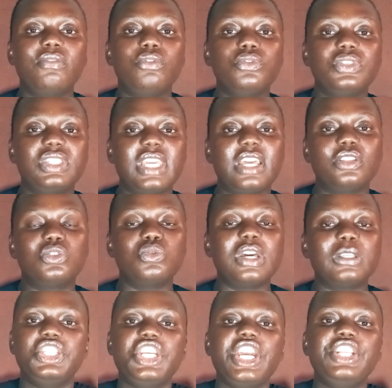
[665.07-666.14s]
even there
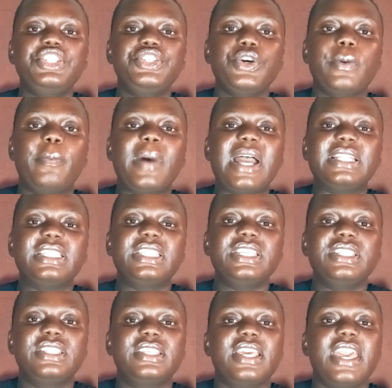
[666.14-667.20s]
to change your
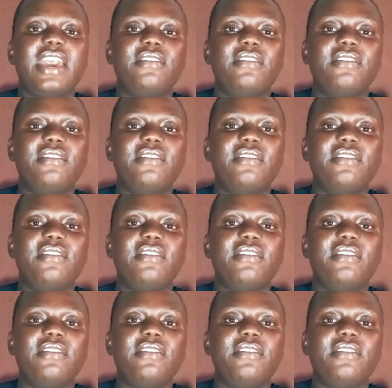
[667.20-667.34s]
panties